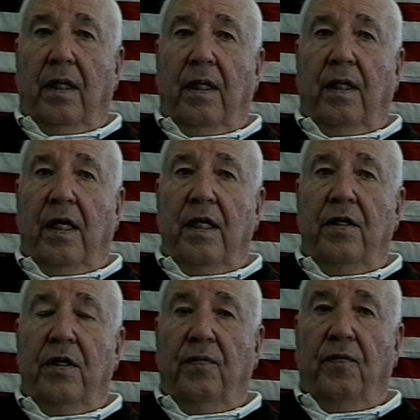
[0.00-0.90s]

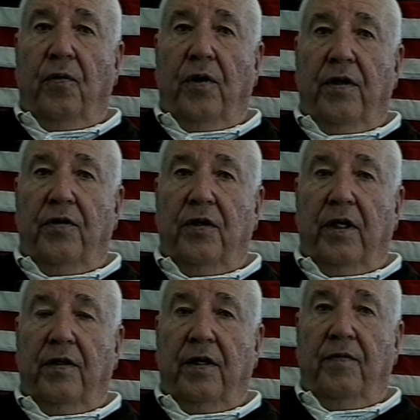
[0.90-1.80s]

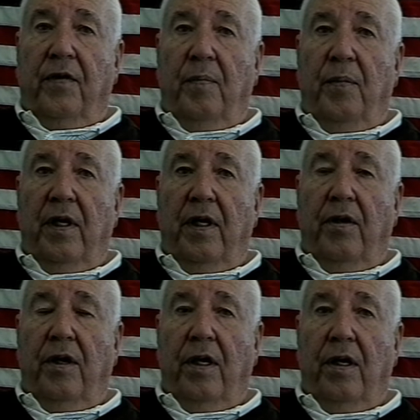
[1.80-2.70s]
1946. After I'd been there
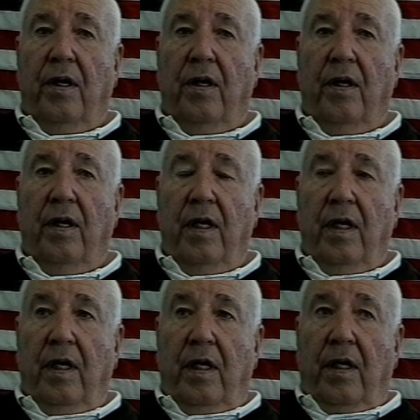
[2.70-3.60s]
a year,
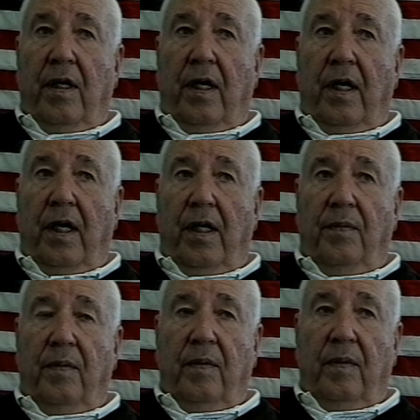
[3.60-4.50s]
uh,
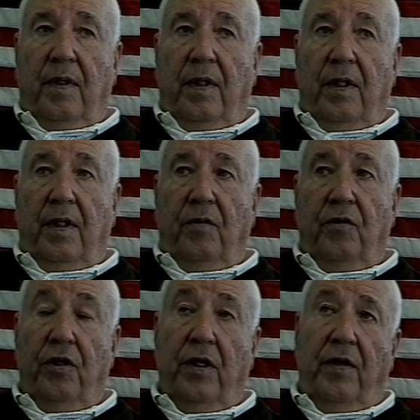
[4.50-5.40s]
it
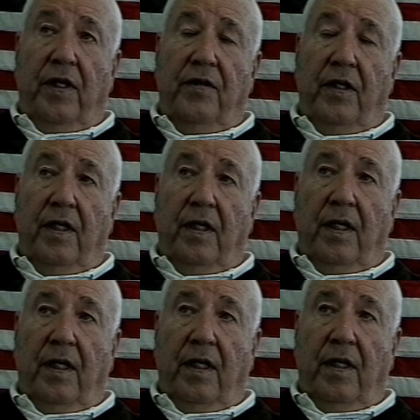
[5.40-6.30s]
was interesting.
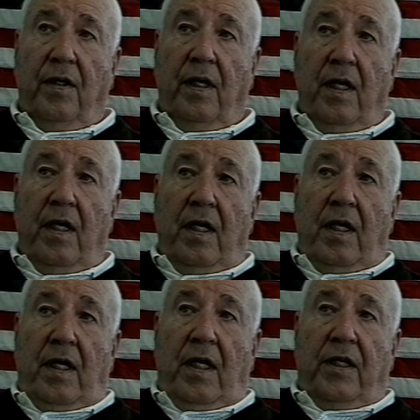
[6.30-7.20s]

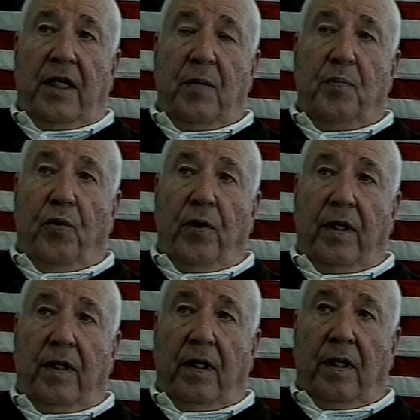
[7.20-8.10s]
Uh, at that
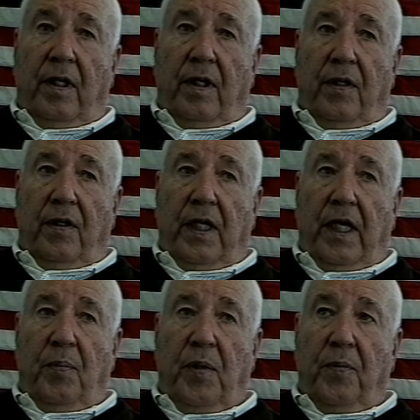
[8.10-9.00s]
point, uh, a
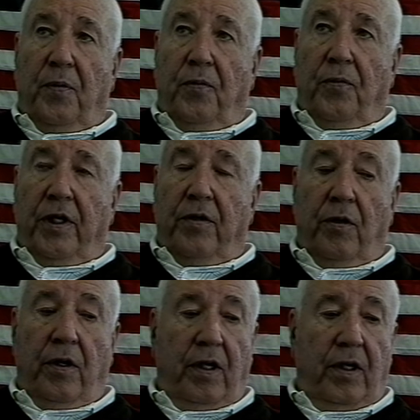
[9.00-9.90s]
lot of people were
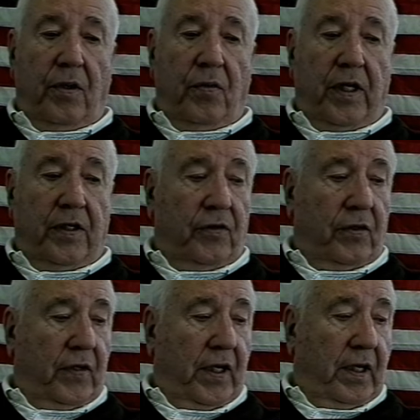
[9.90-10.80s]
returning to the U.S.,
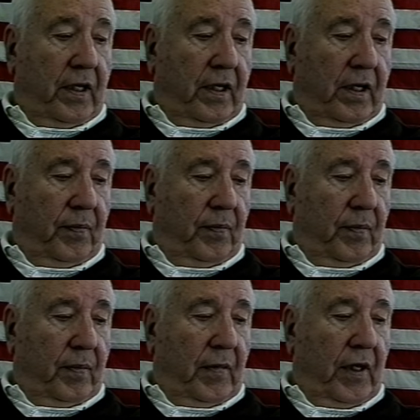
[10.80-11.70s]
so they um,
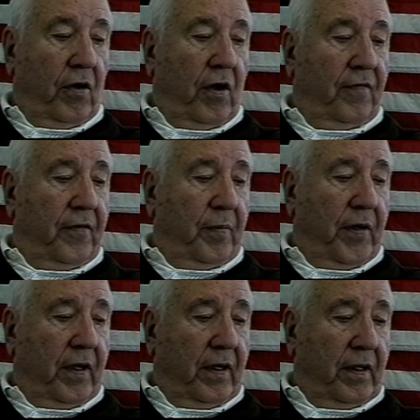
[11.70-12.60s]
they offered
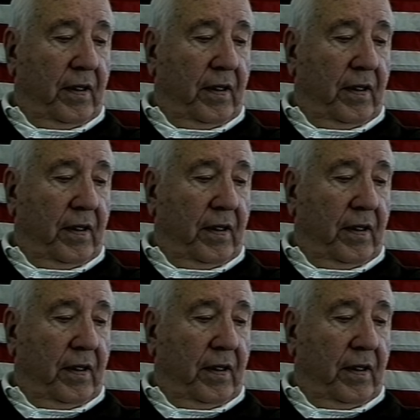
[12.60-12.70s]
me